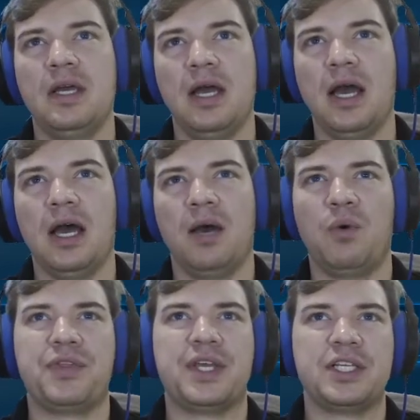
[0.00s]

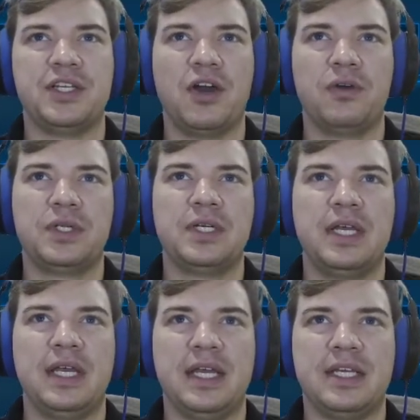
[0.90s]
One thing to note
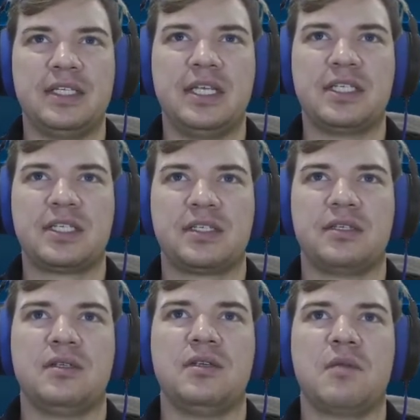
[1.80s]
is this
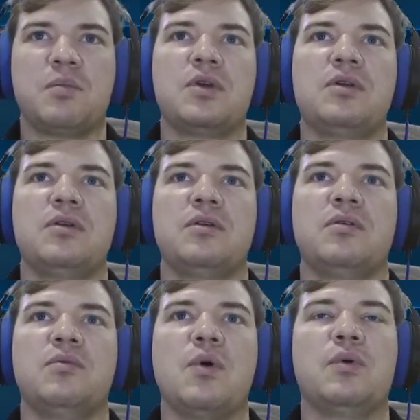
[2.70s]
number
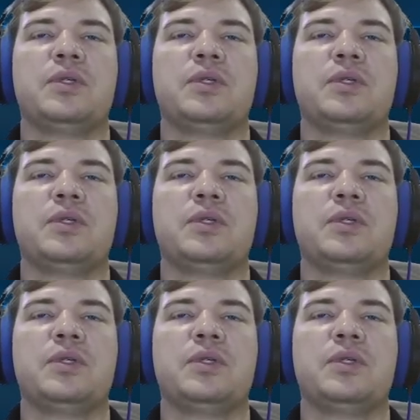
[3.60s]
won't